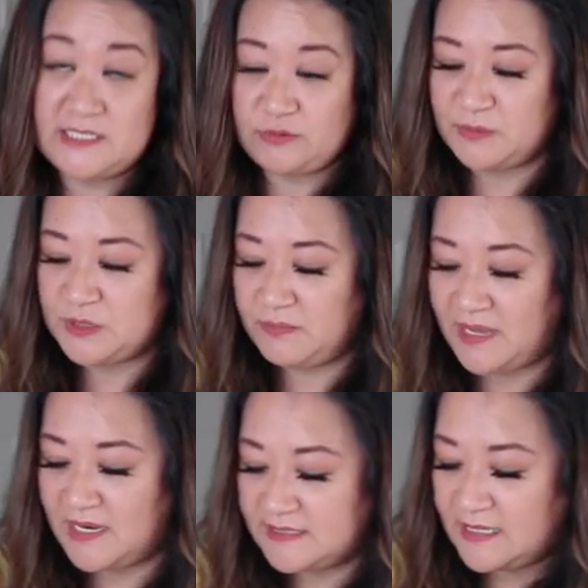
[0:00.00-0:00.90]
description
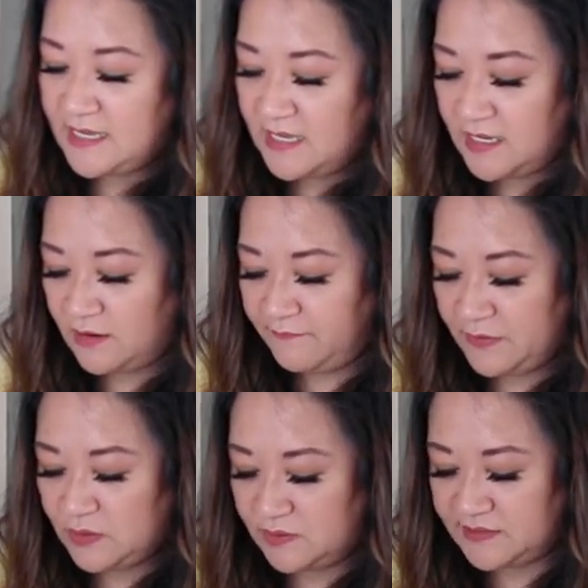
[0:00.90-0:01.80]
box. It
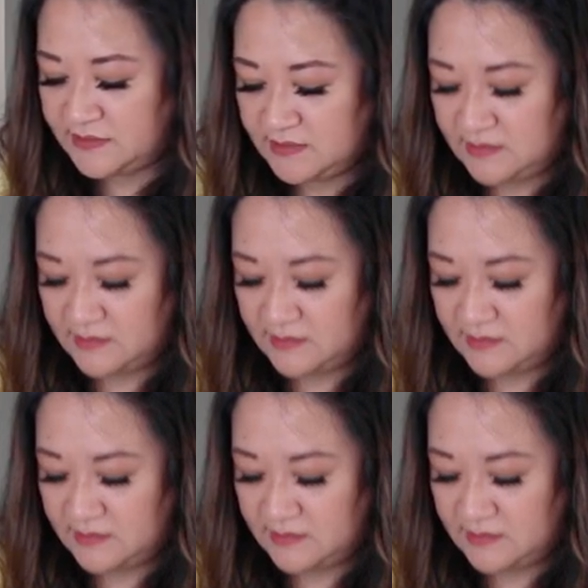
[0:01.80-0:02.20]
unfolds